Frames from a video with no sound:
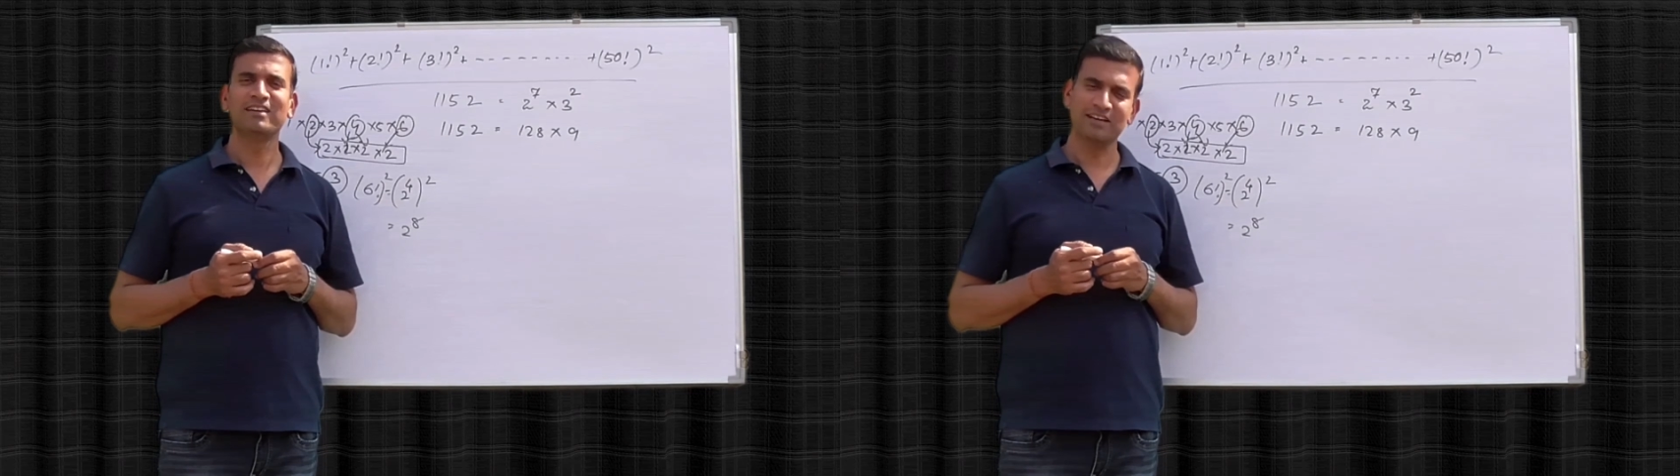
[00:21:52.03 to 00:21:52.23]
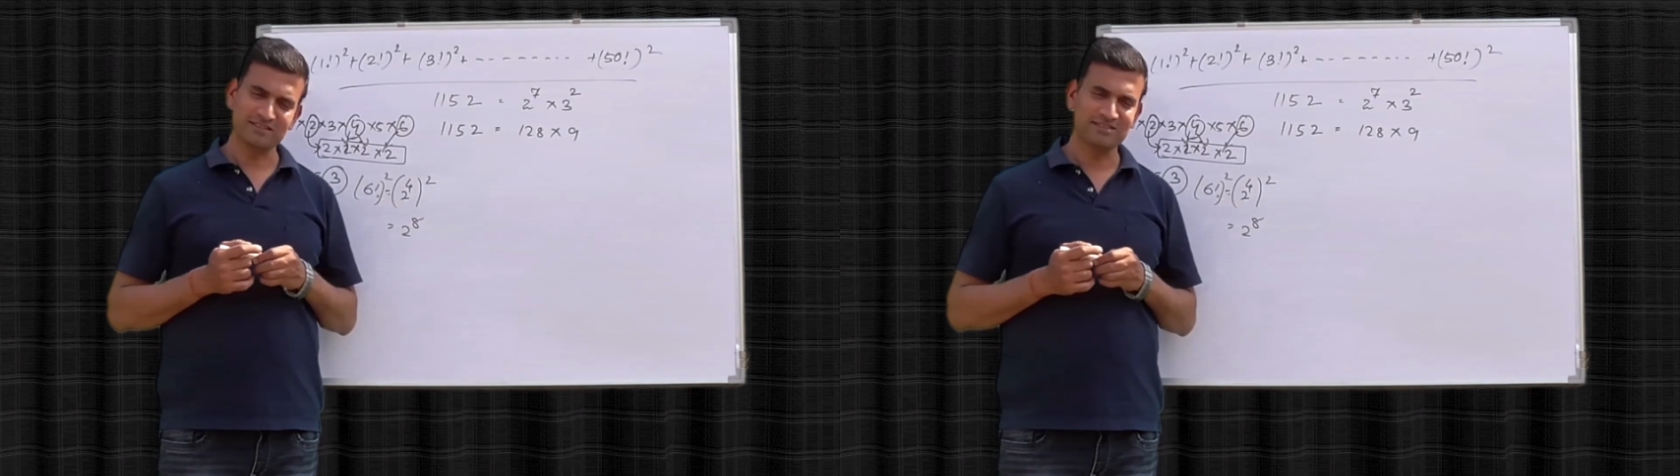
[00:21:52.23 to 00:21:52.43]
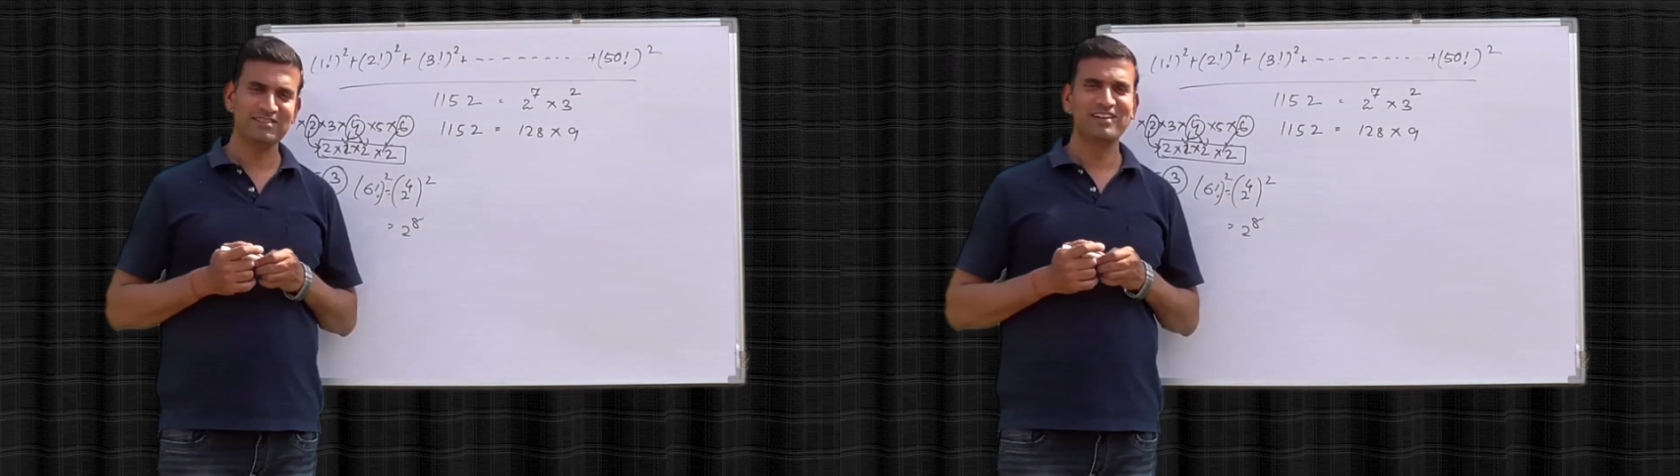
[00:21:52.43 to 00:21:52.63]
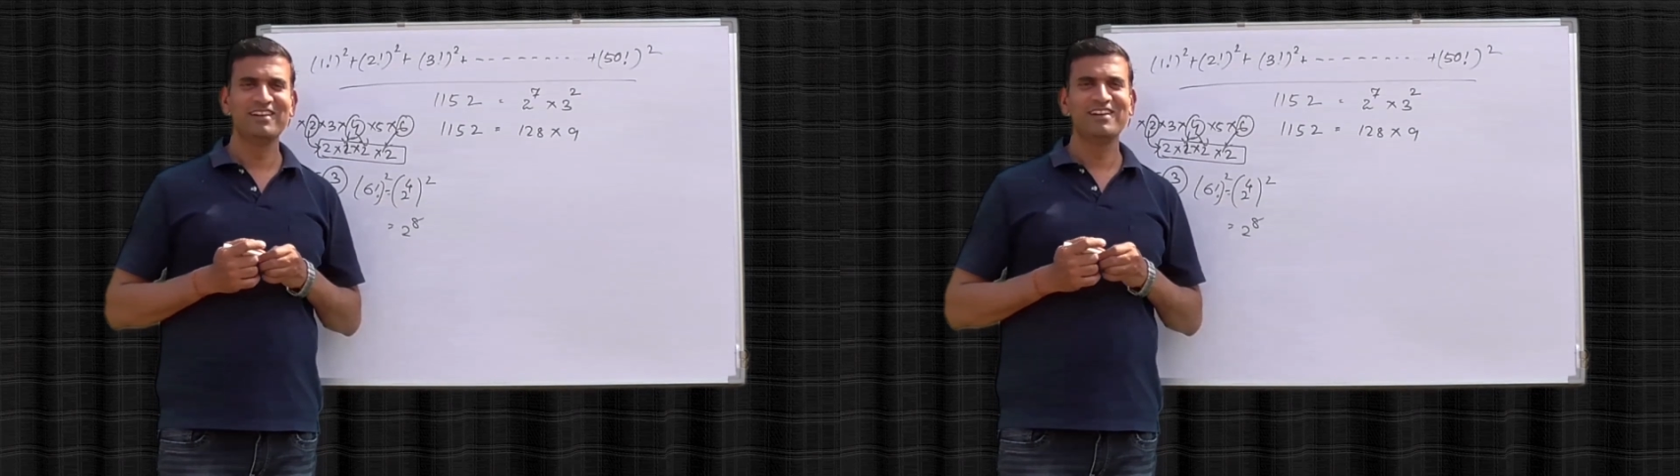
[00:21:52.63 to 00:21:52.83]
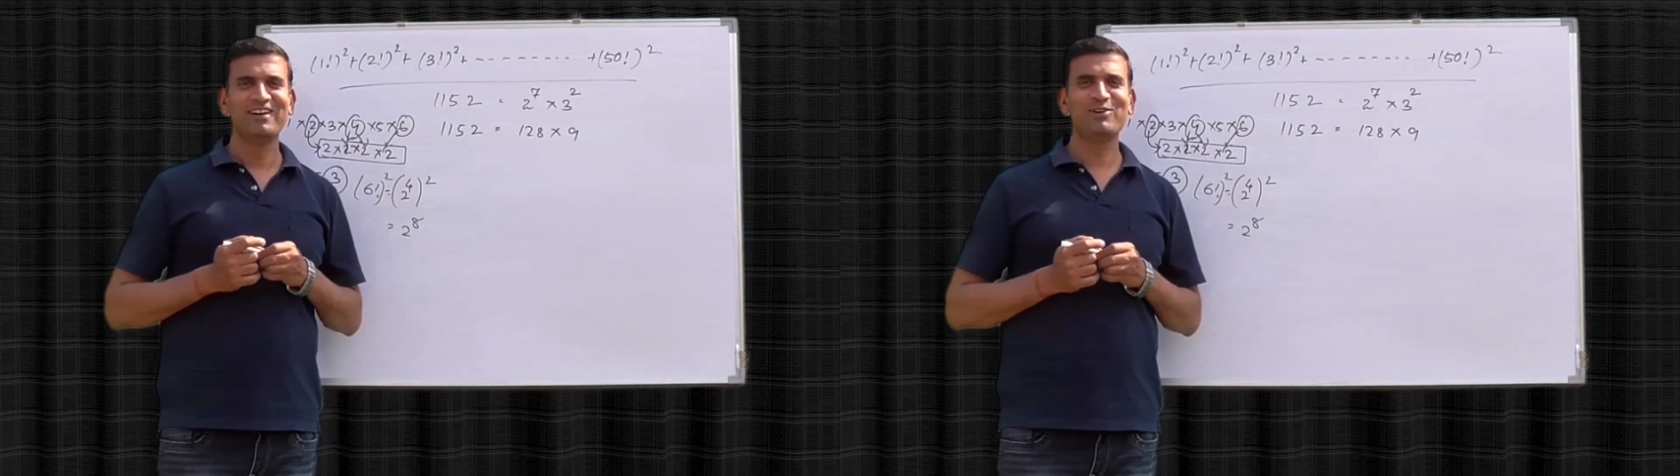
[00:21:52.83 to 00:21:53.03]
yes,
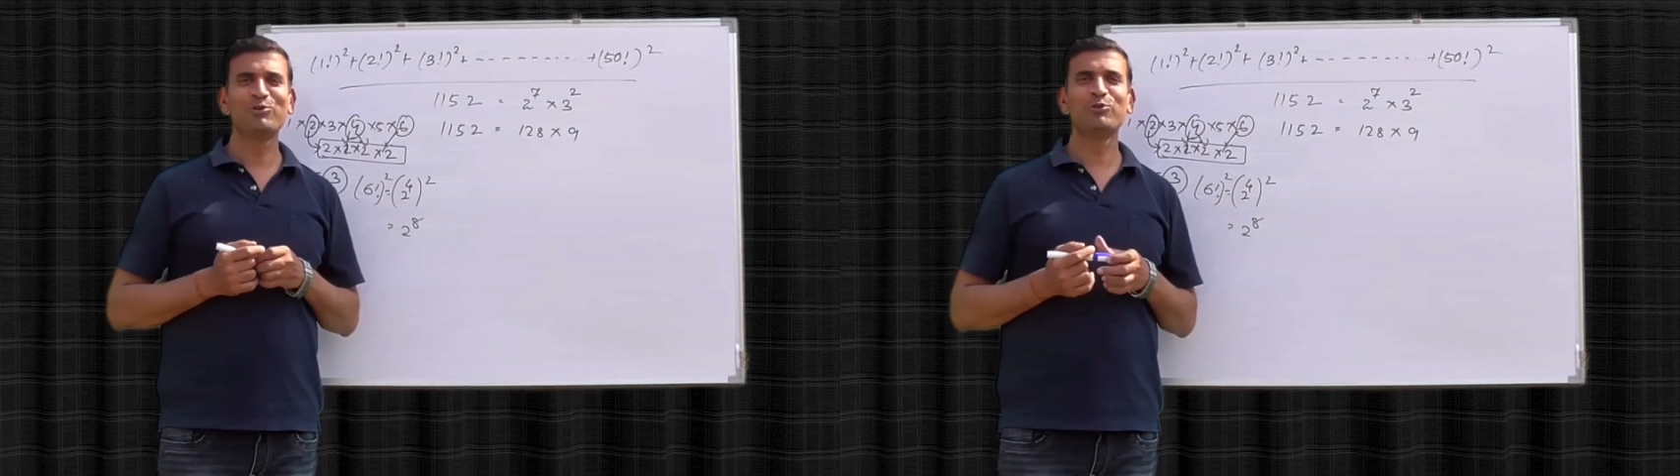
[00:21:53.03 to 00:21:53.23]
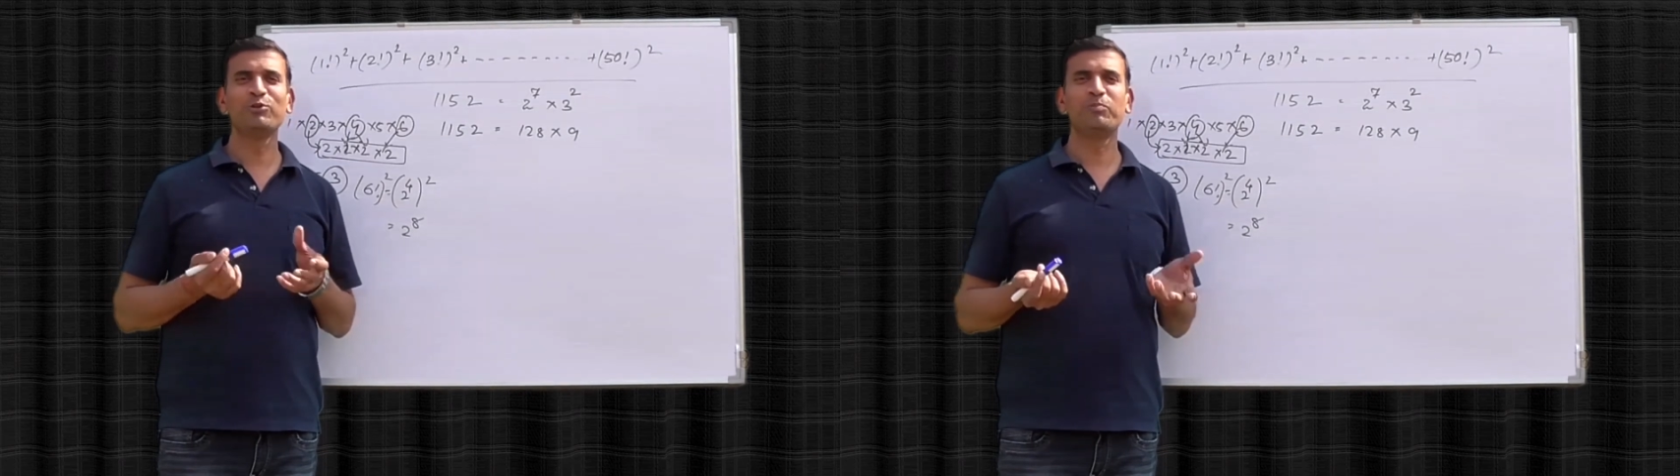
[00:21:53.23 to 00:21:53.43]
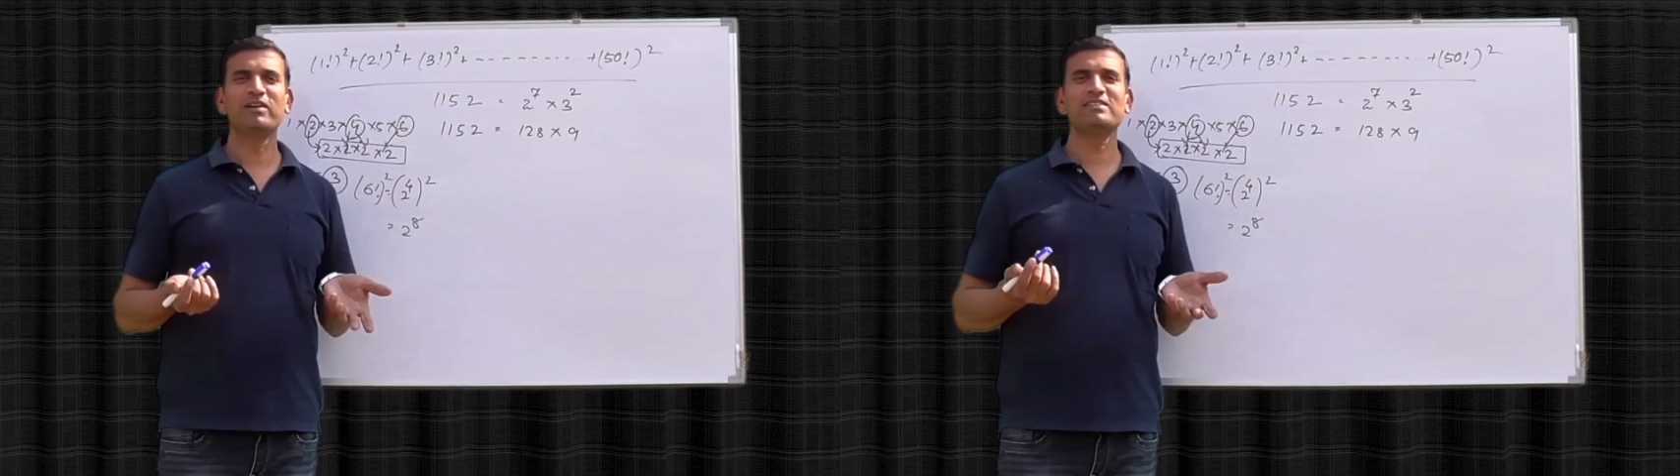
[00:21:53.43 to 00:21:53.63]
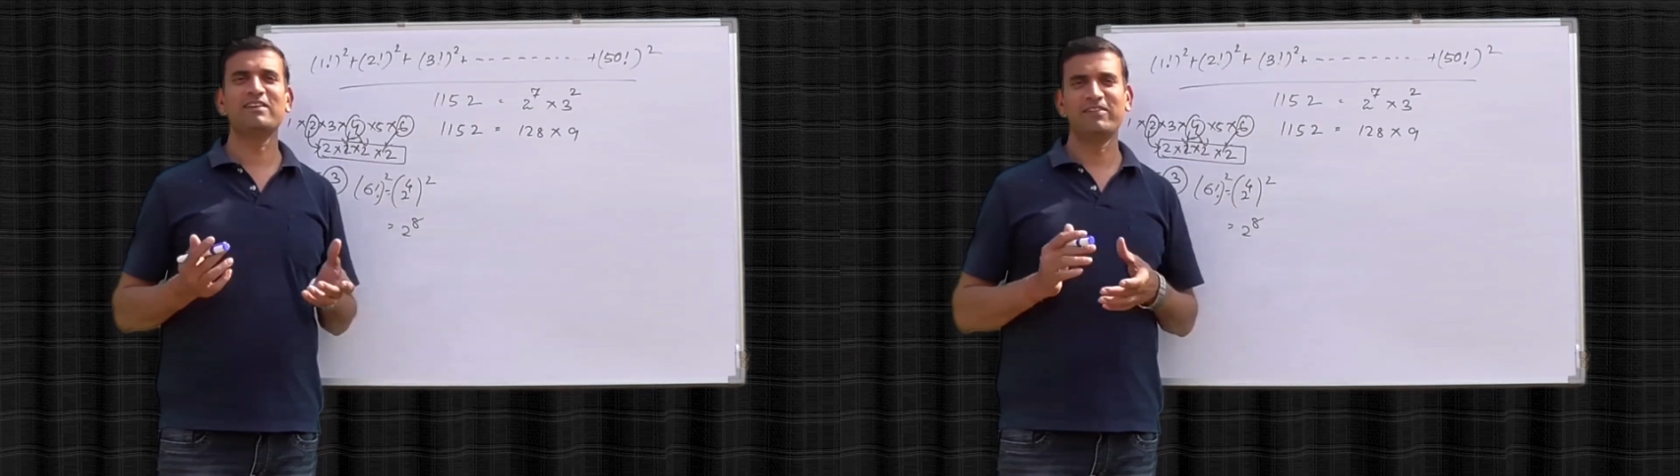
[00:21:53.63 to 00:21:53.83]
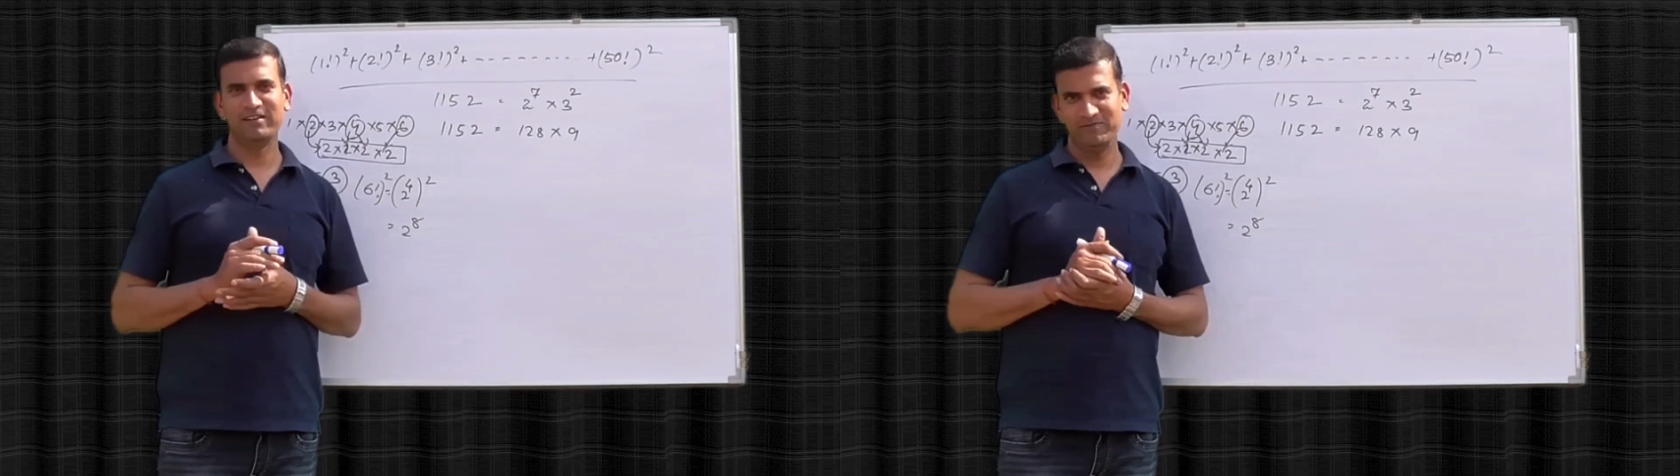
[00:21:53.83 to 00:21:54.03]
2 to the power
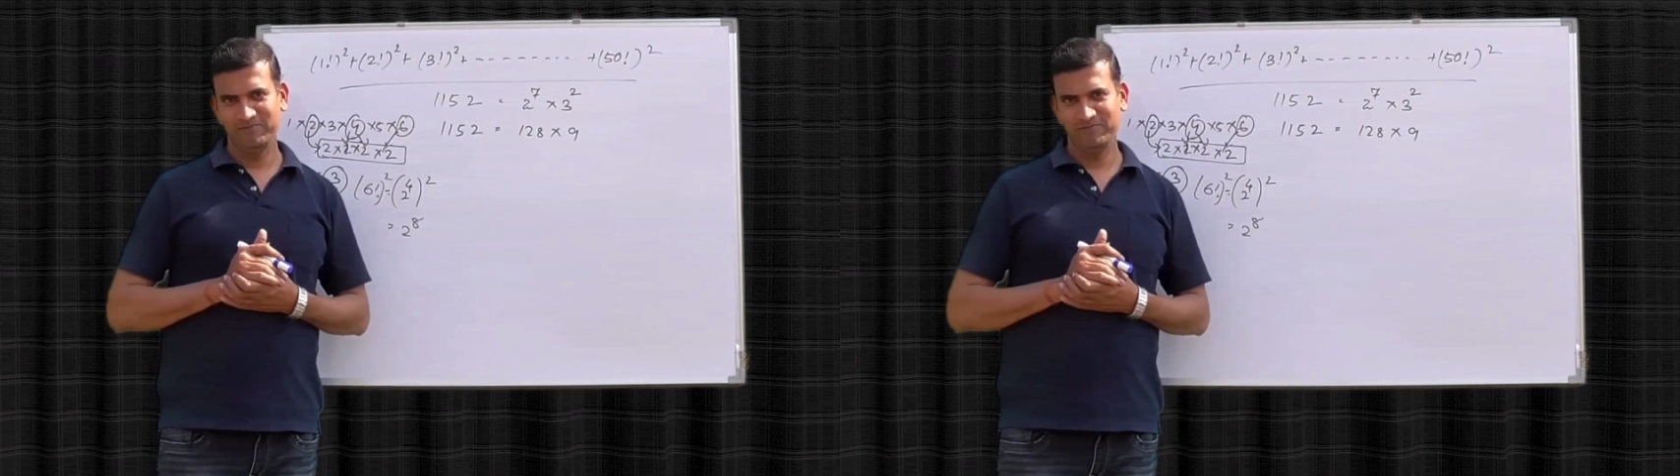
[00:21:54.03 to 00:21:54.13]
7.